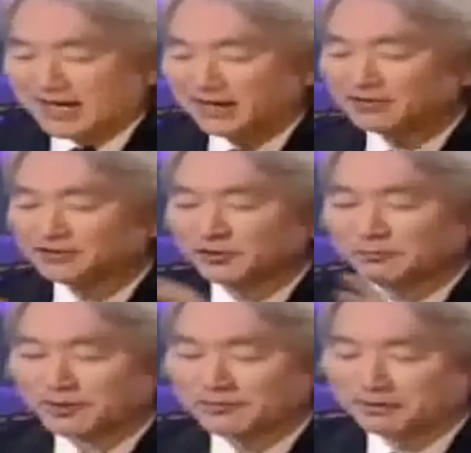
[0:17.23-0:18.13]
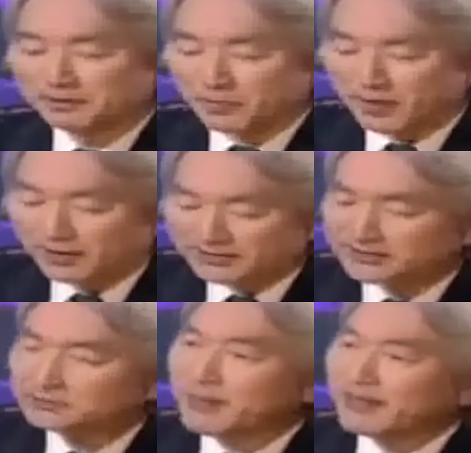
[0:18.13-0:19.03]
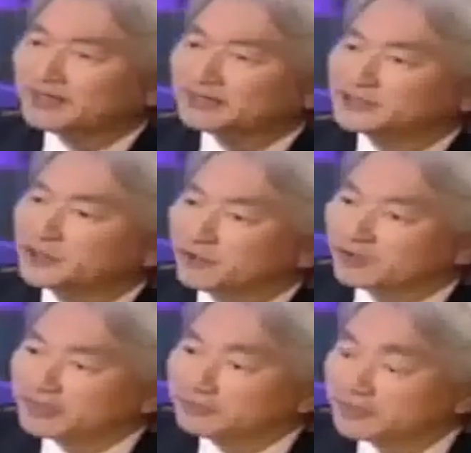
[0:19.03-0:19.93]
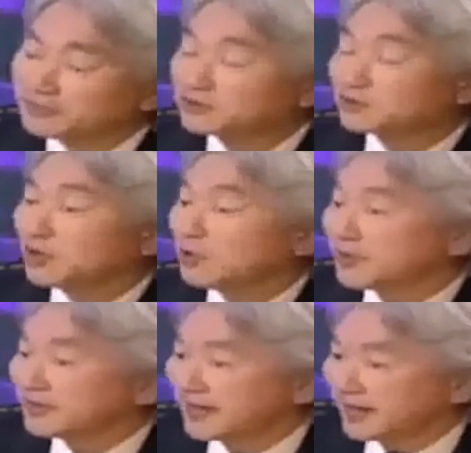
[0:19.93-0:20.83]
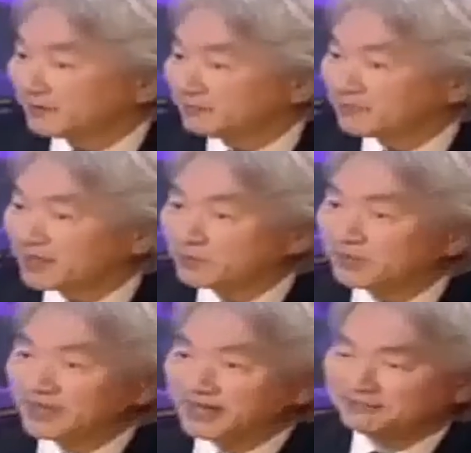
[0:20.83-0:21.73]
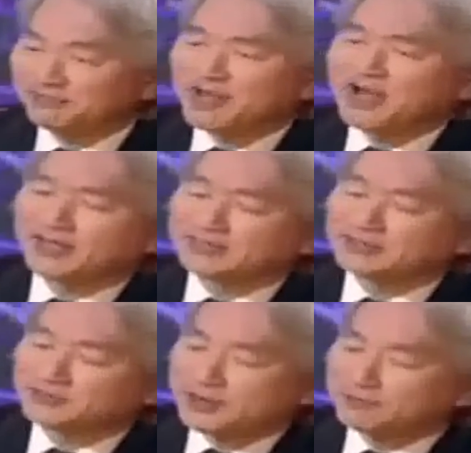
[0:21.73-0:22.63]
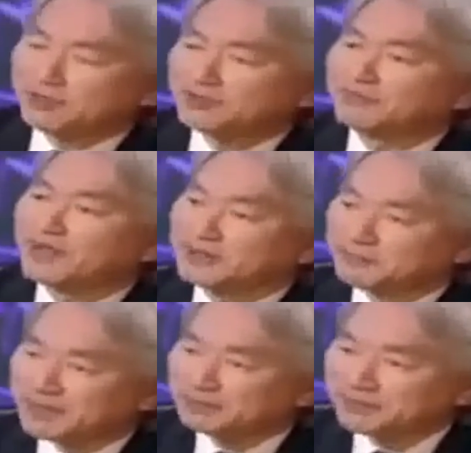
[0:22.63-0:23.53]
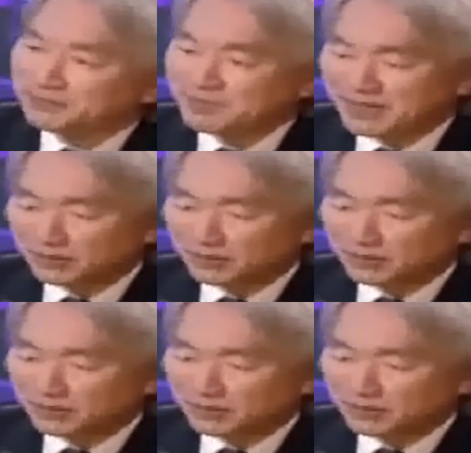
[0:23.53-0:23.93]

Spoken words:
And the soap bubble, well, it's expanding slowly, but it's slowing down. And we're like flies trapped on fly paper.